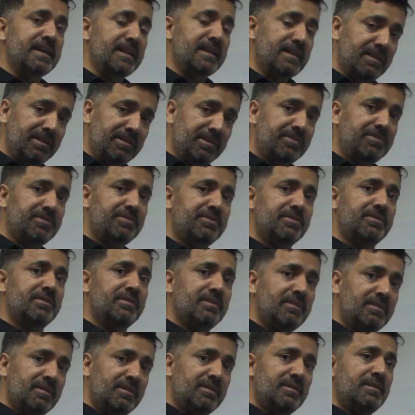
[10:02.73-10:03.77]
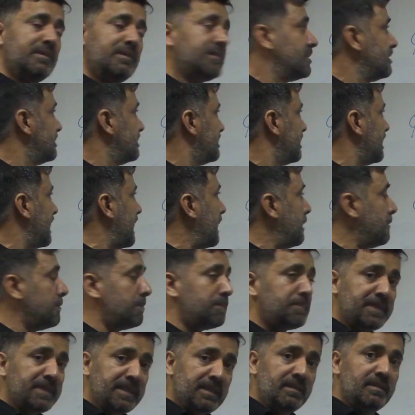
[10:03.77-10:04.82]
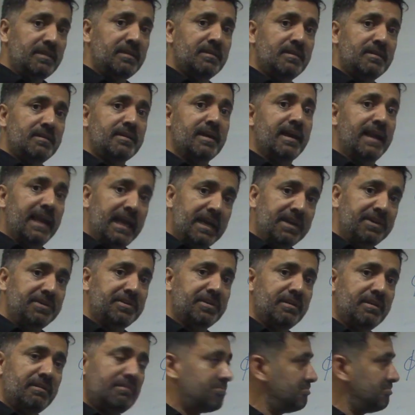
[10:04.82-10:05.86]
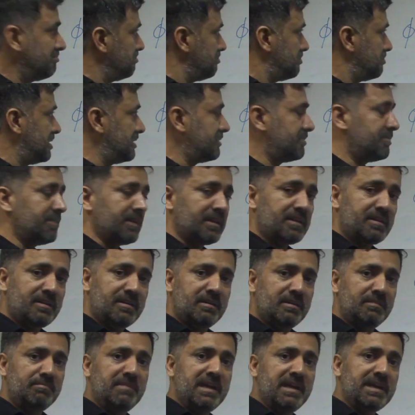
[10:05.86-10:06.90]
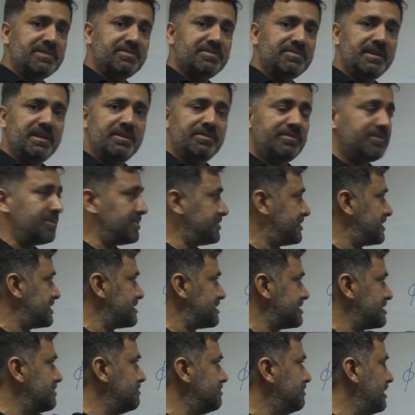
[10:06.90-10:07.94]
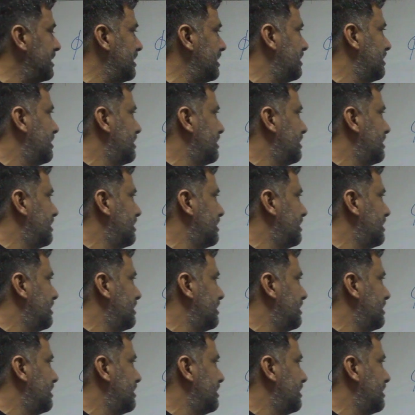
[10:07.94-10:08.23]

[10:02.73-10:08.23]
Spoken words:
in this empty collection. Perfect. Makes sense. It's just a symbol.